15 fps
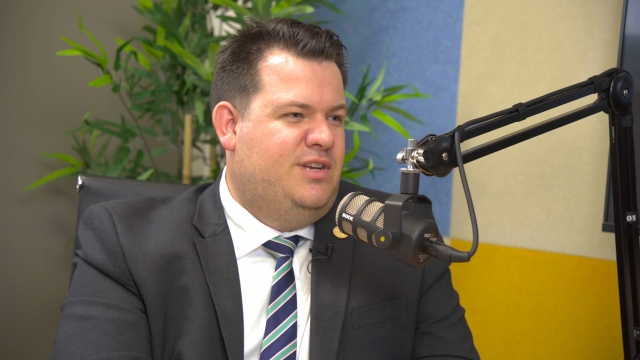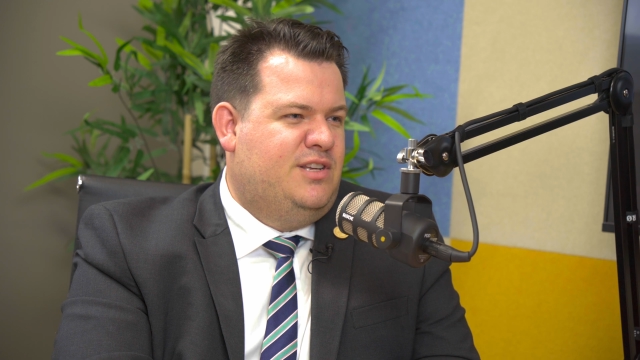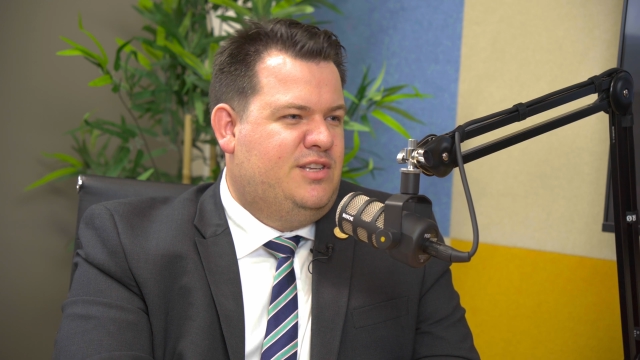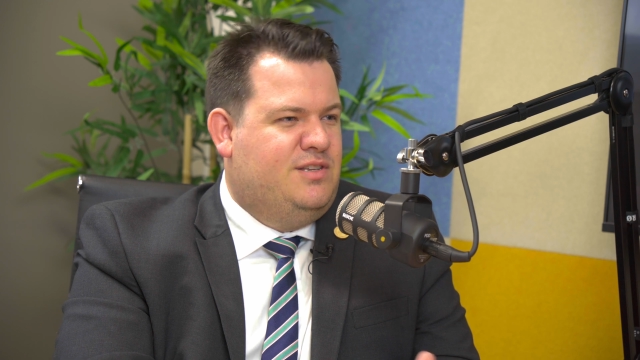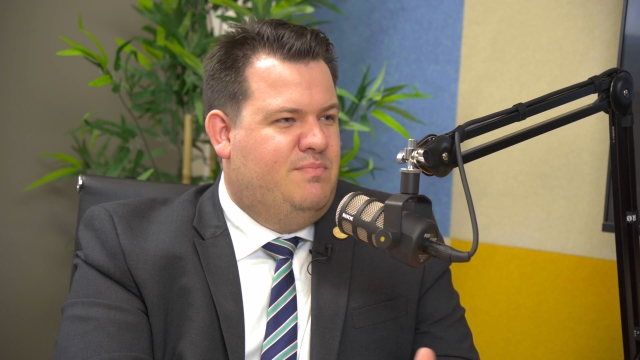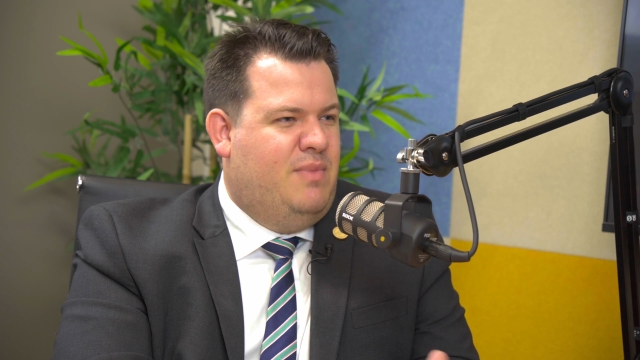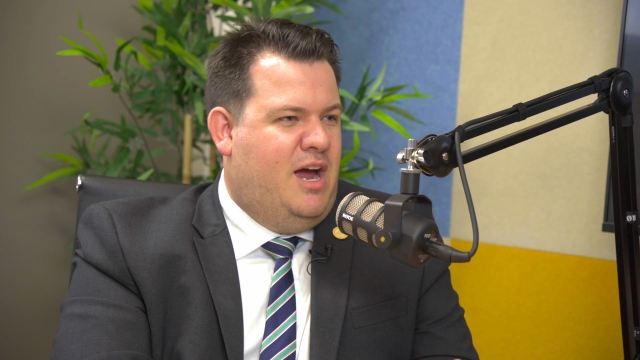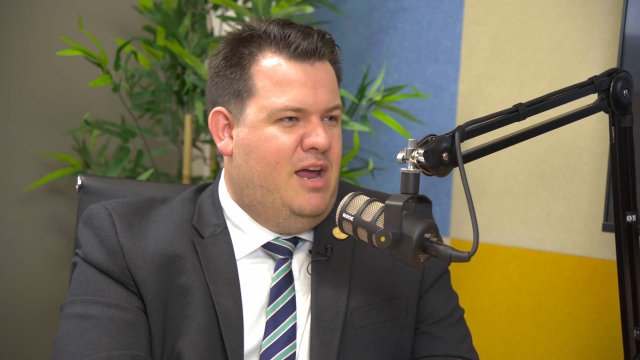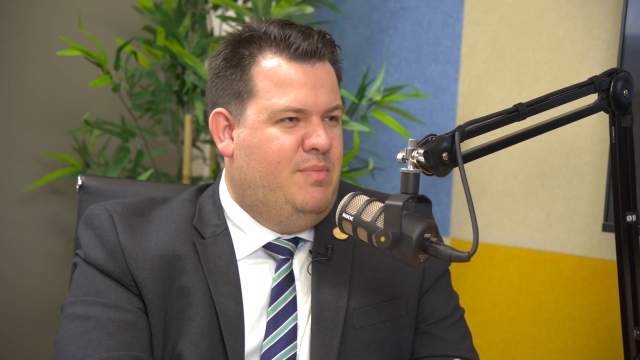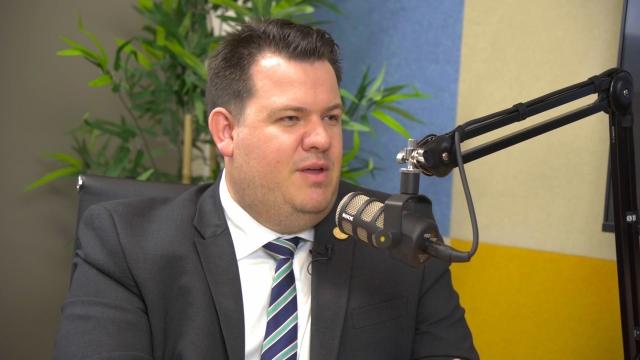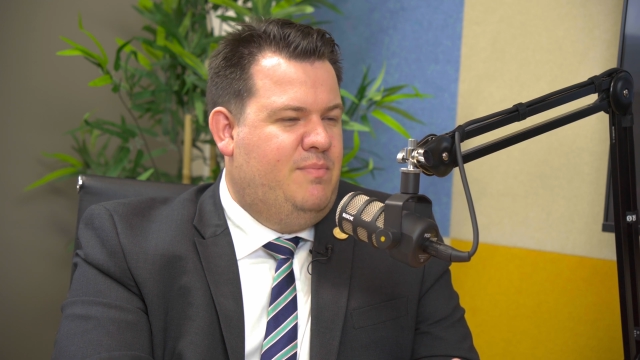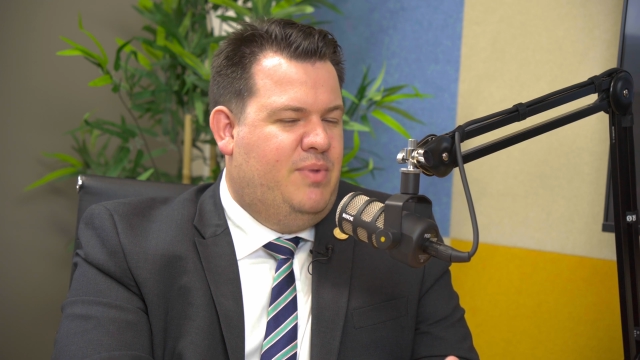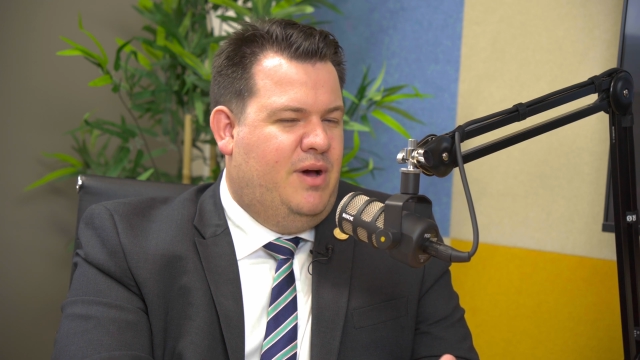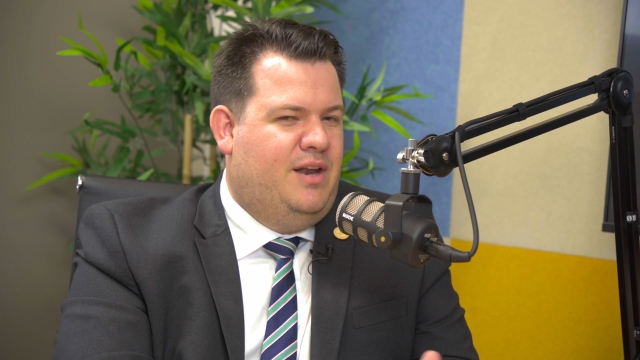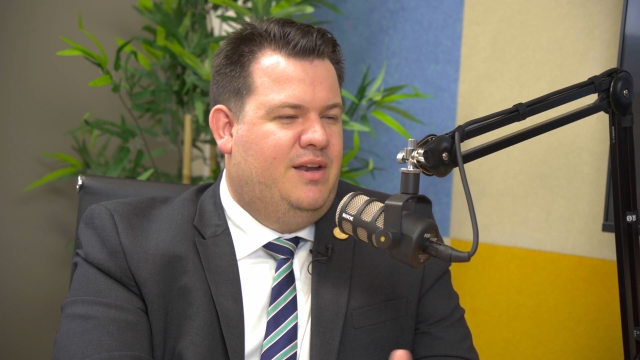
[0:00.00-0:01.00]
Yeah, you might
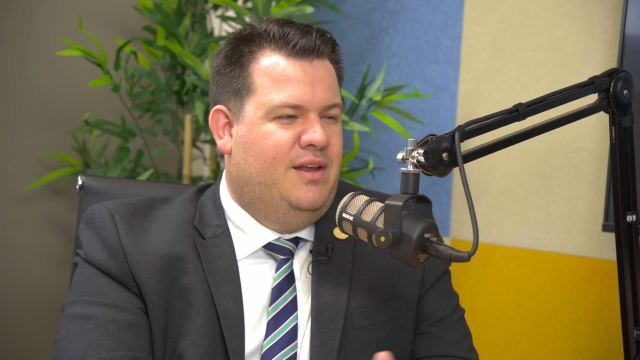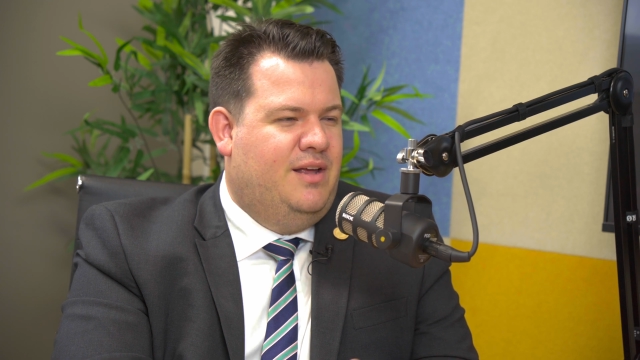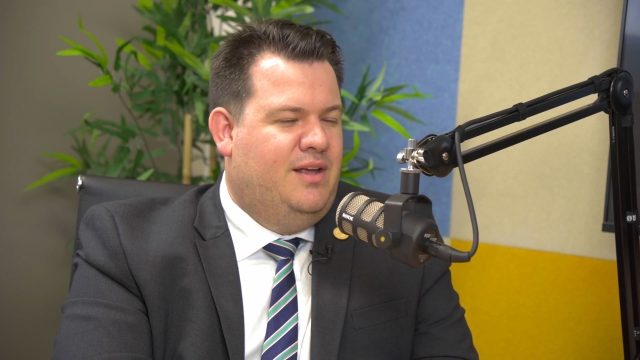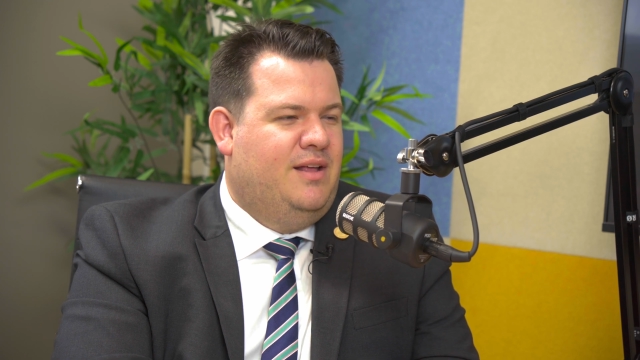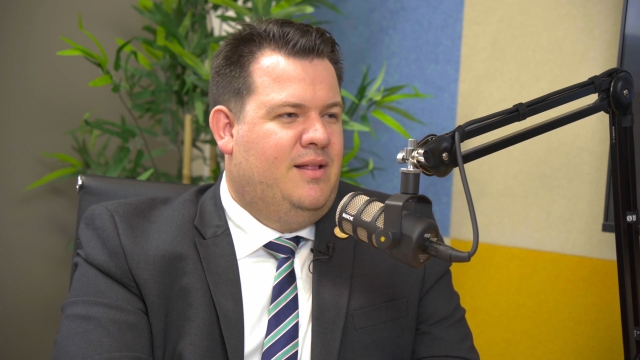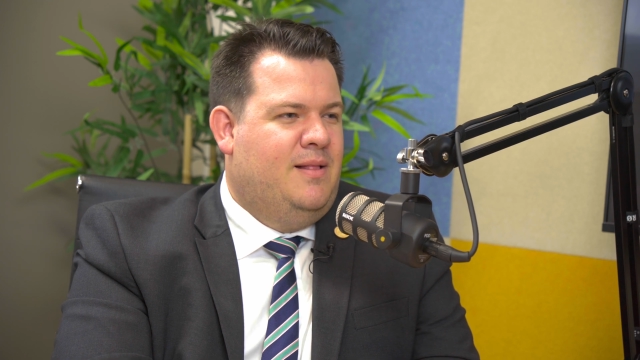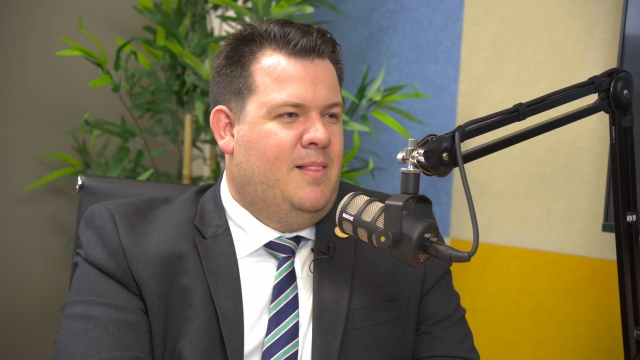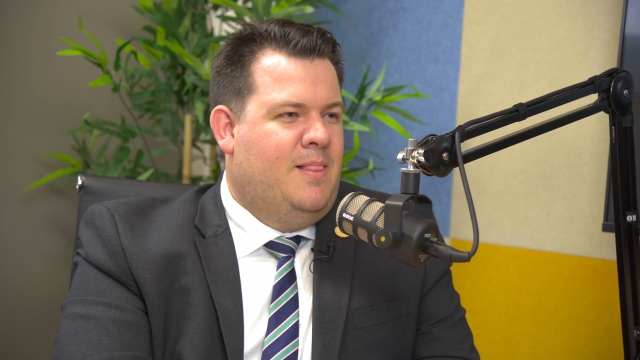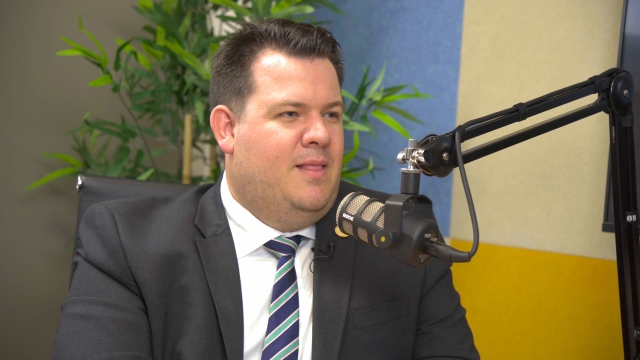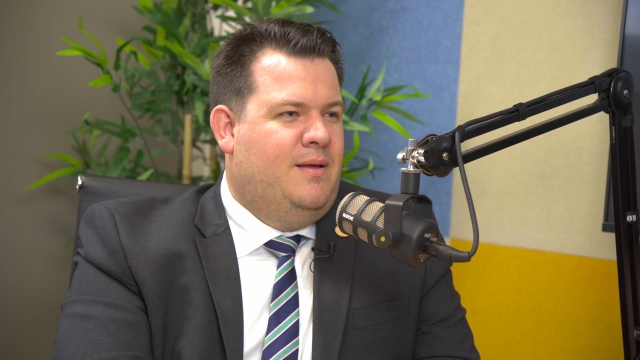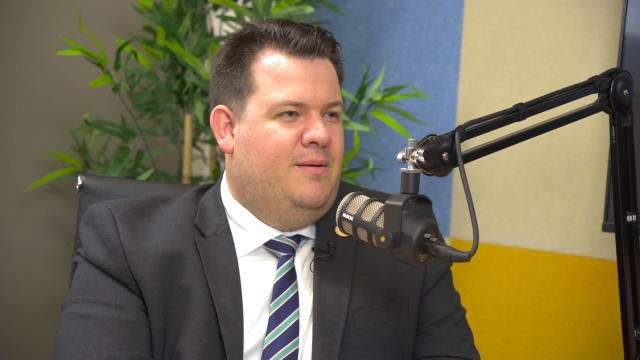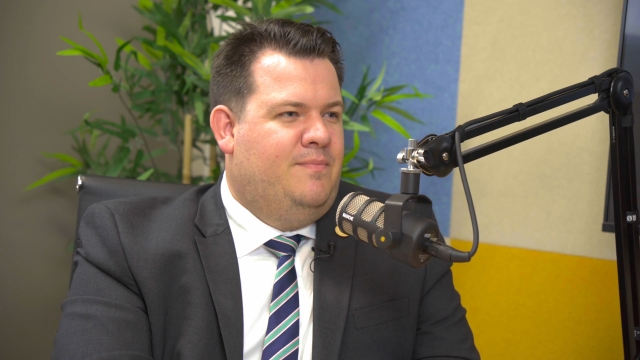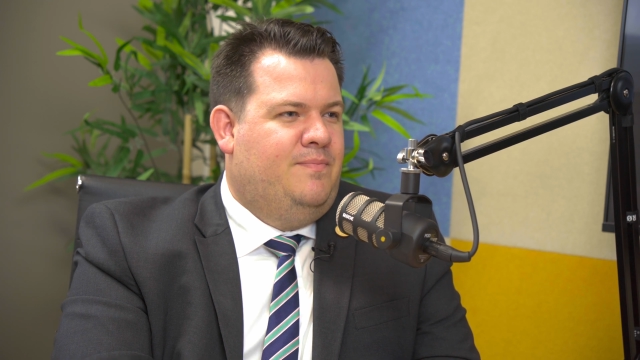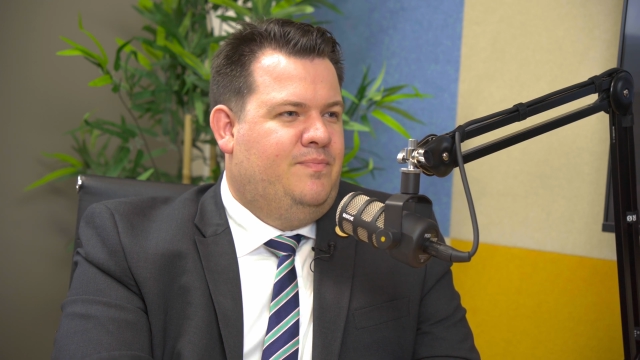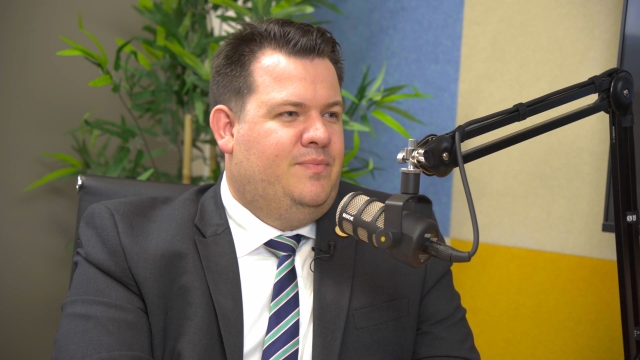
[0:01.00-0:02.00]
get 5 or
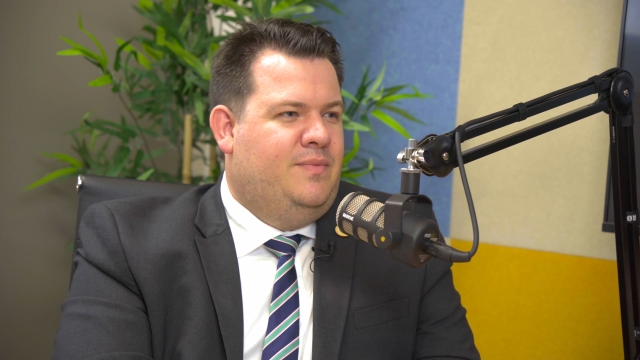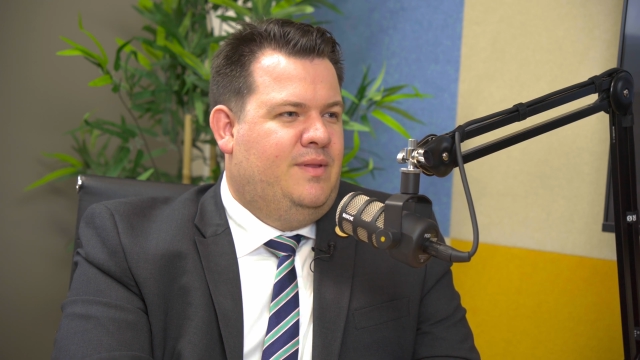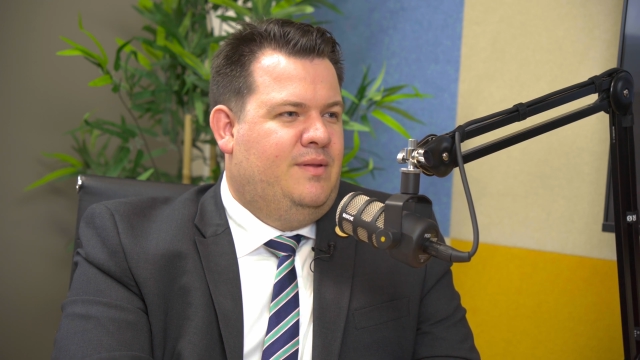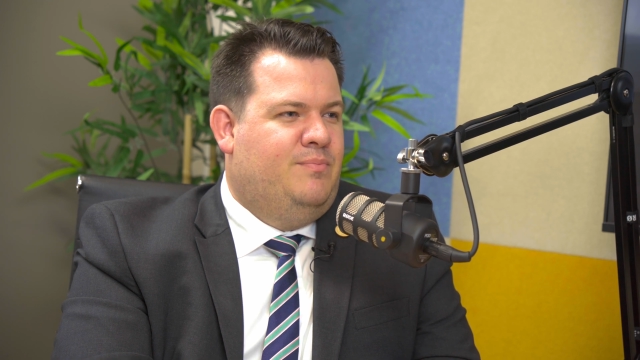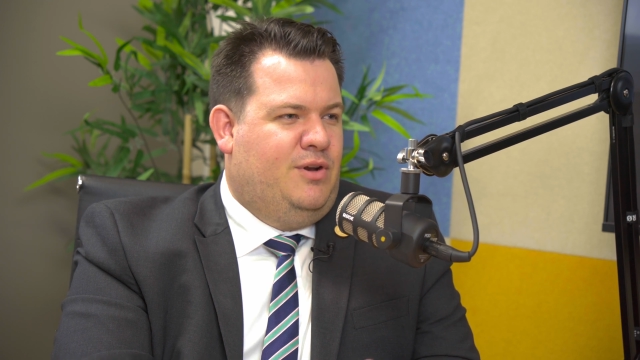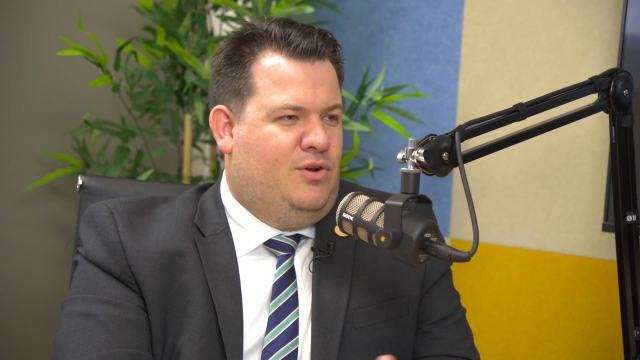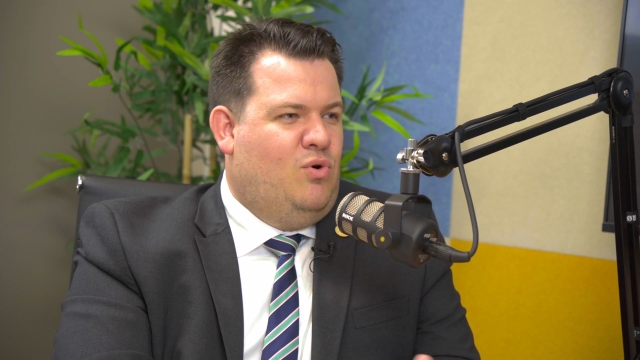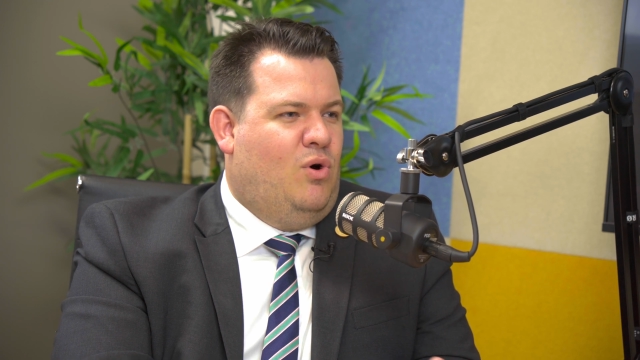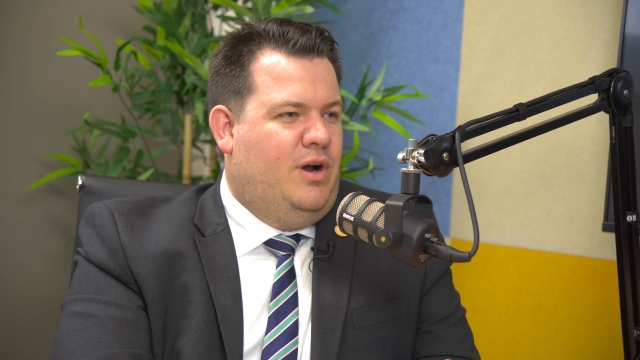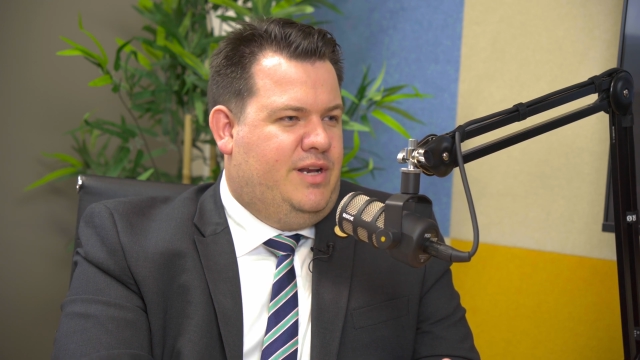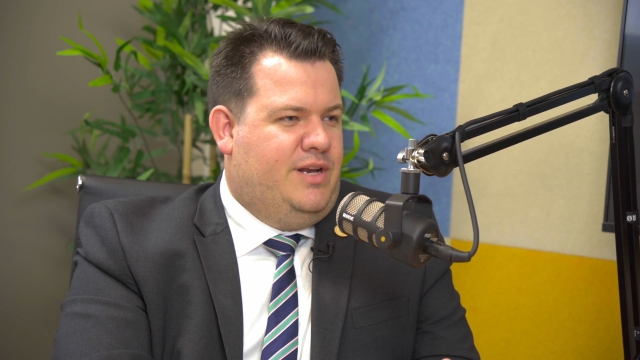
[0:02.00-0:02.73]
10, but it's not going to be